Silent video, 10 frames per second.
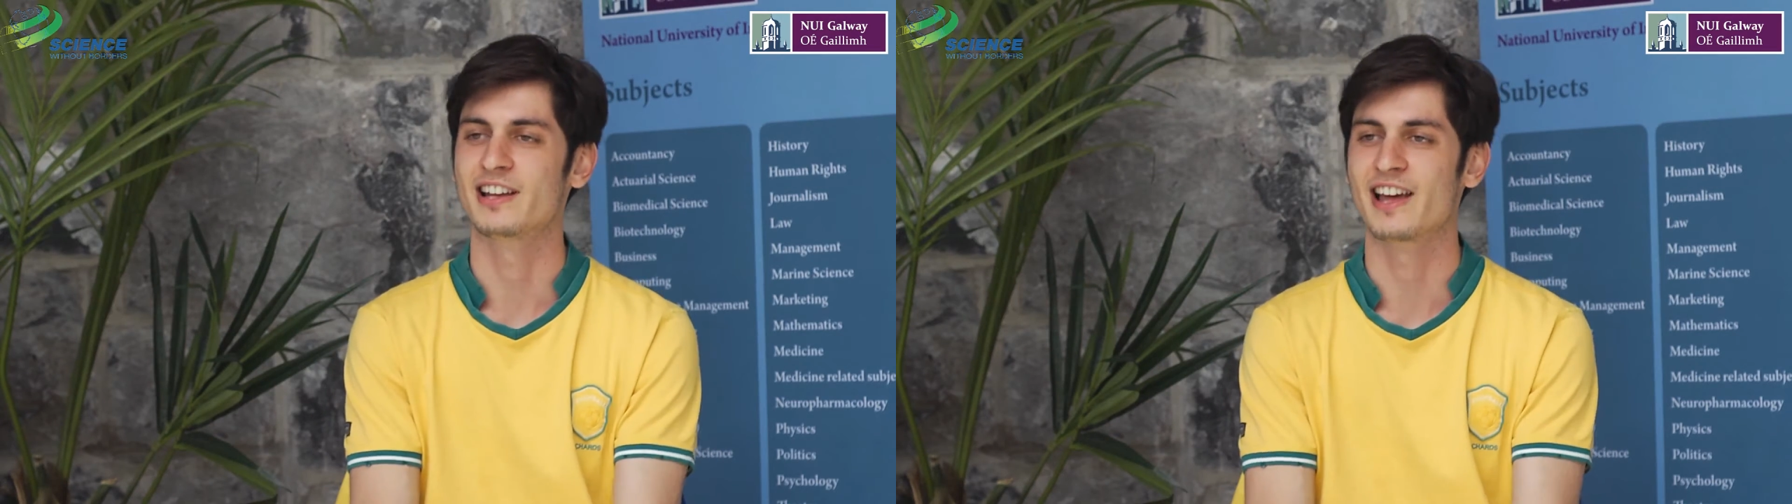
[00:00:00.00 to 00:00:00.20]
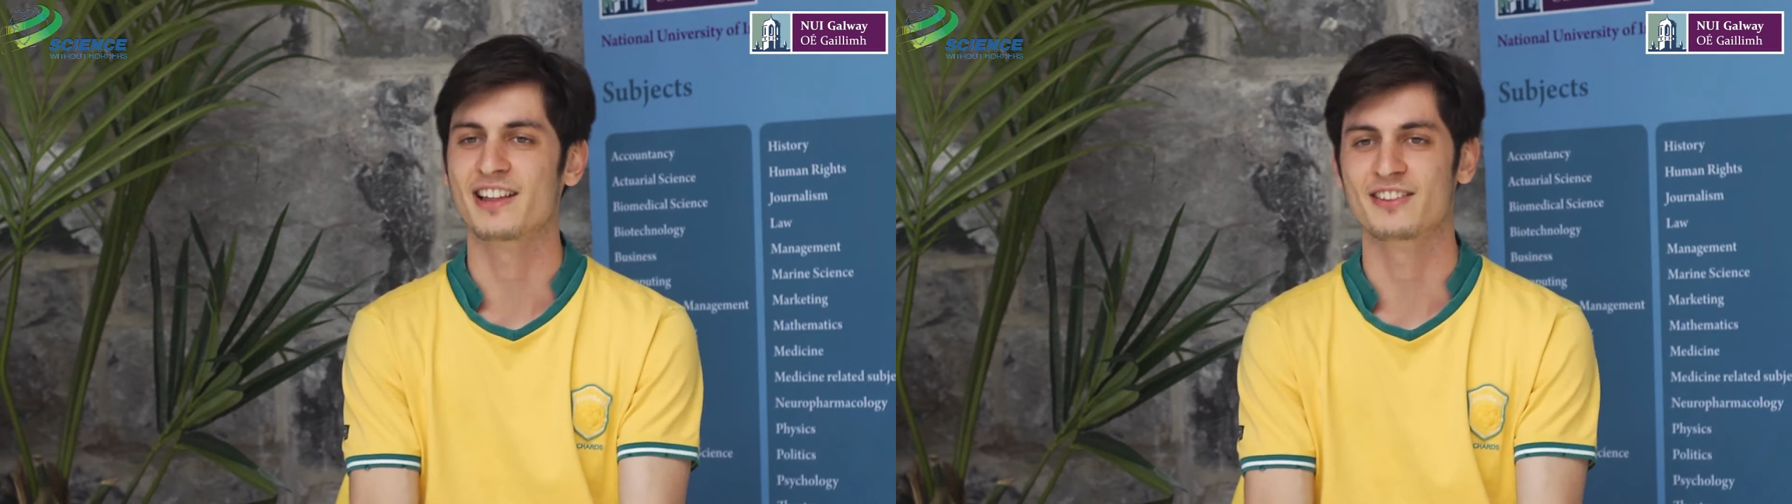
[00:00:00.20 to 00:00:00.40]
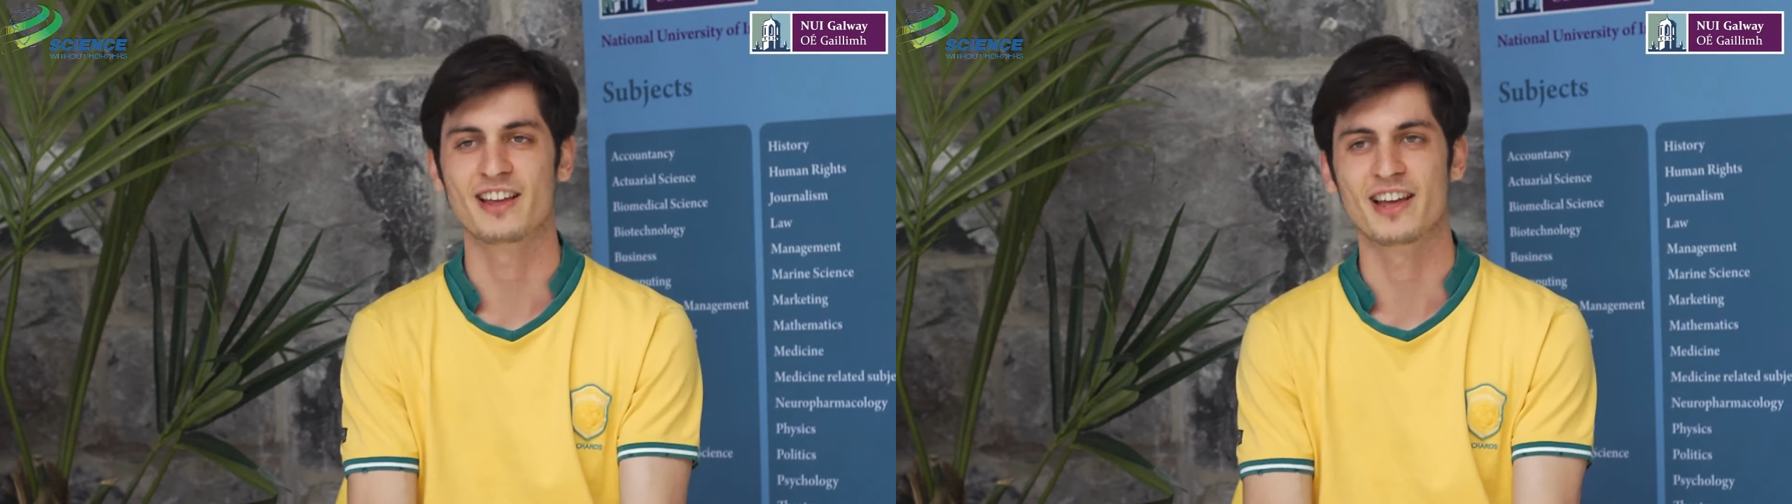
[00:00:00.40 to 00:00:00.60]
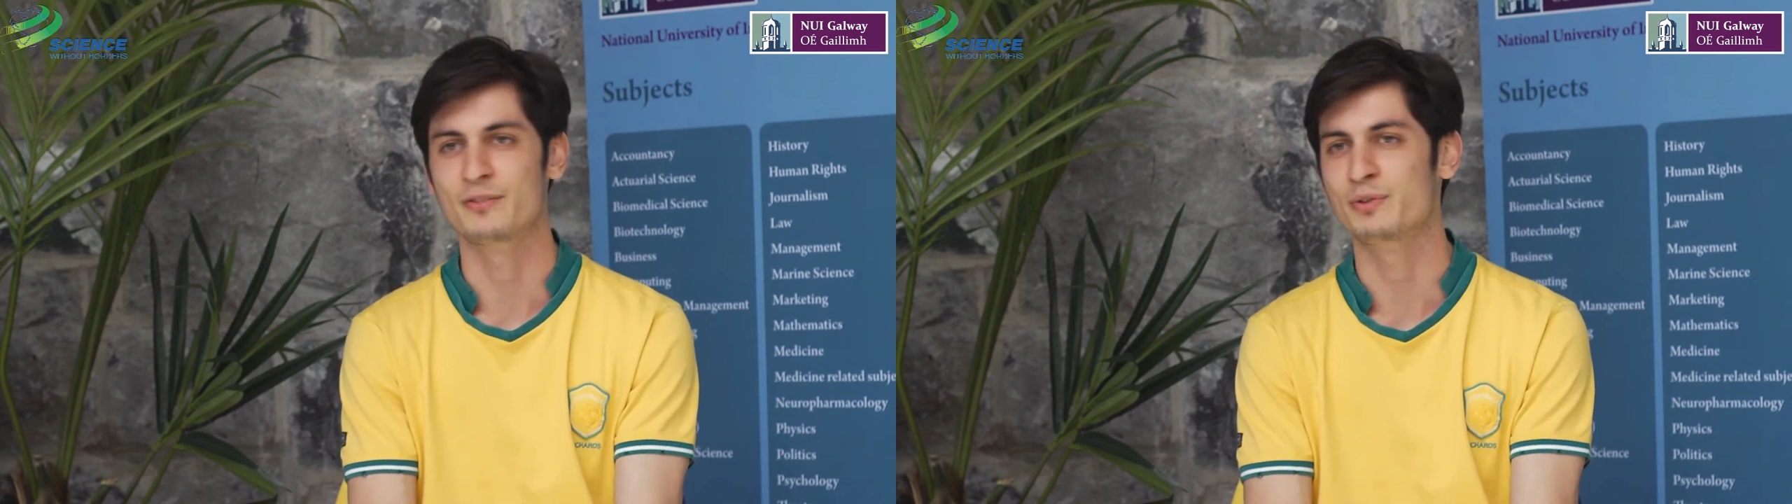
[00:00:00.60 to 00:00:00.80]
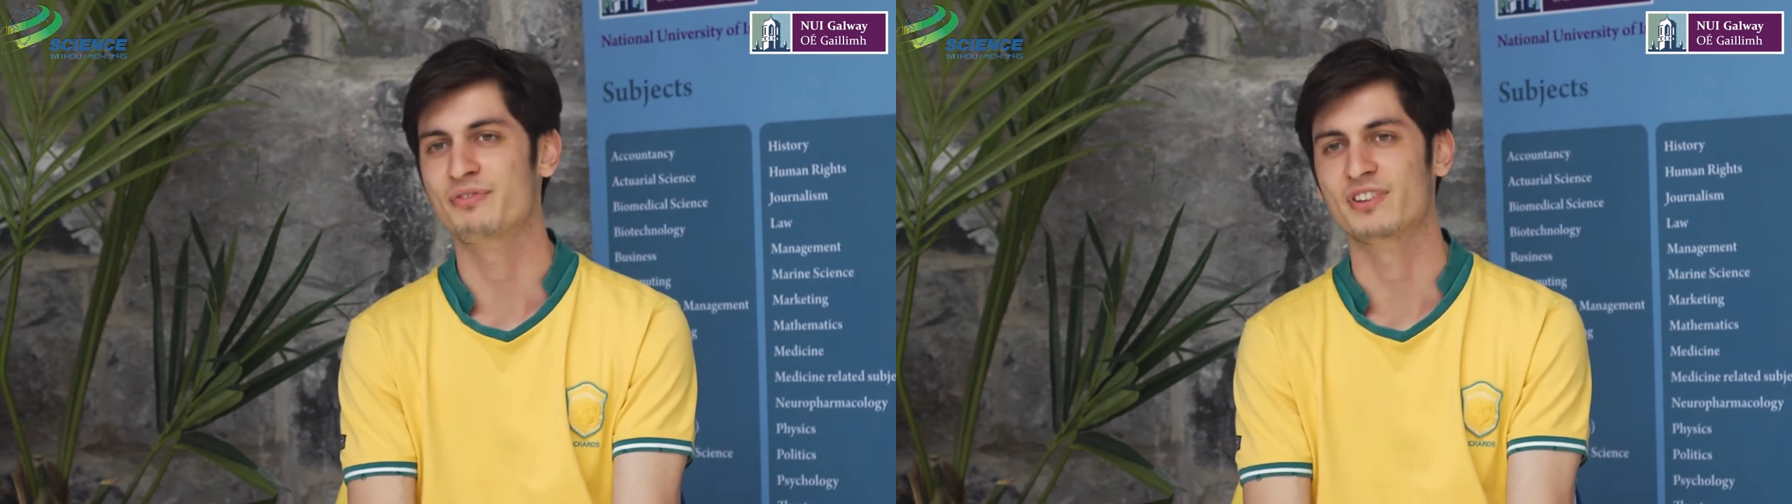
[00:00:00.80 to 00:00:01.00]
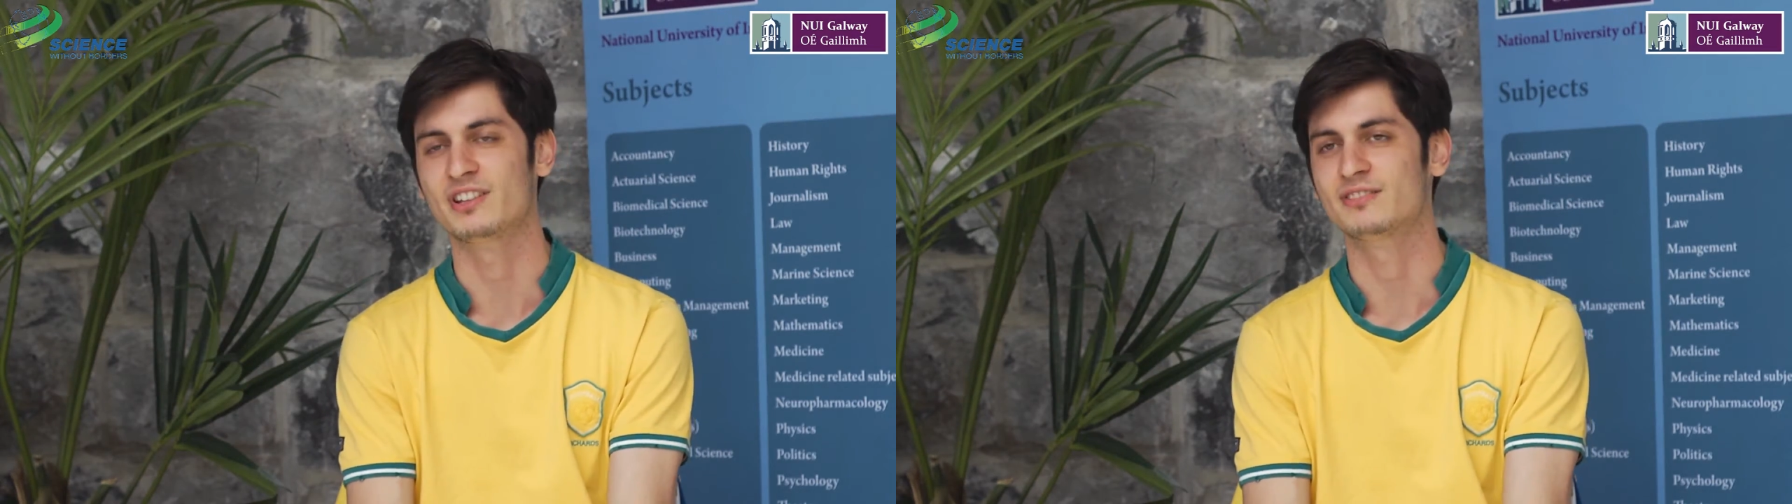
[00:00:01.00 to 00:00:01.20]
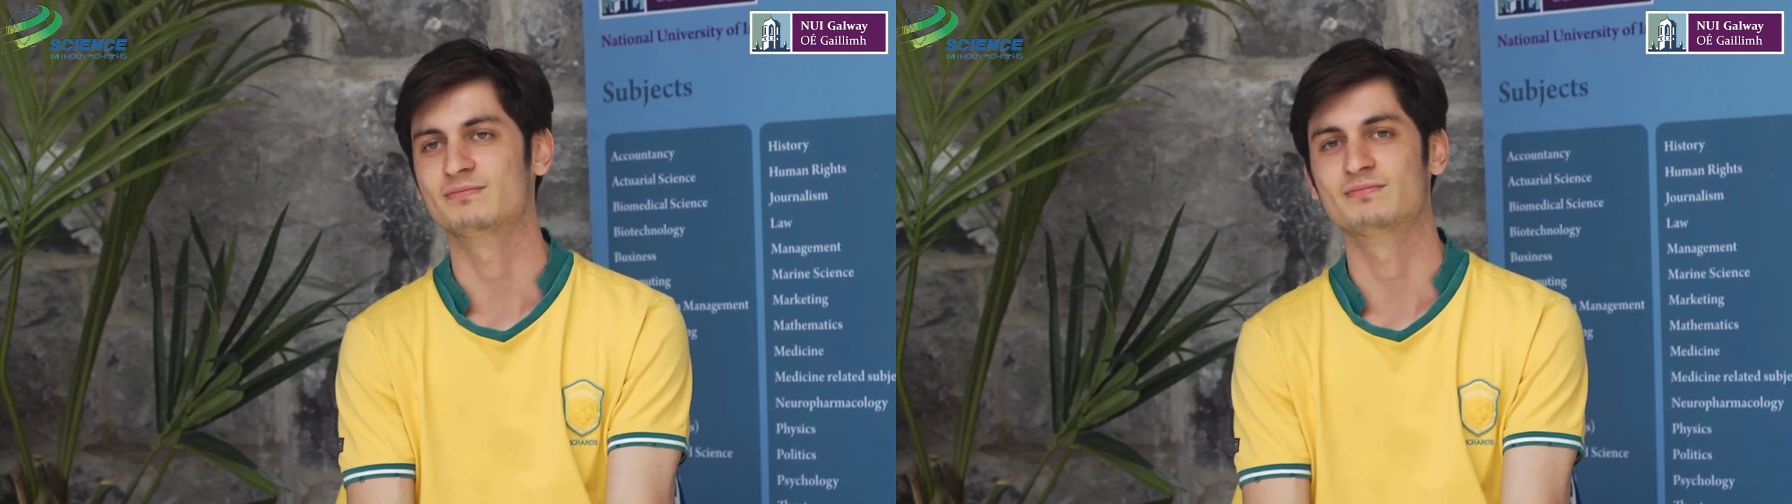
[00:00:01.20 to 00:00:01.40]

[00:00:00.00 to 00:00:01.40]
I had everything.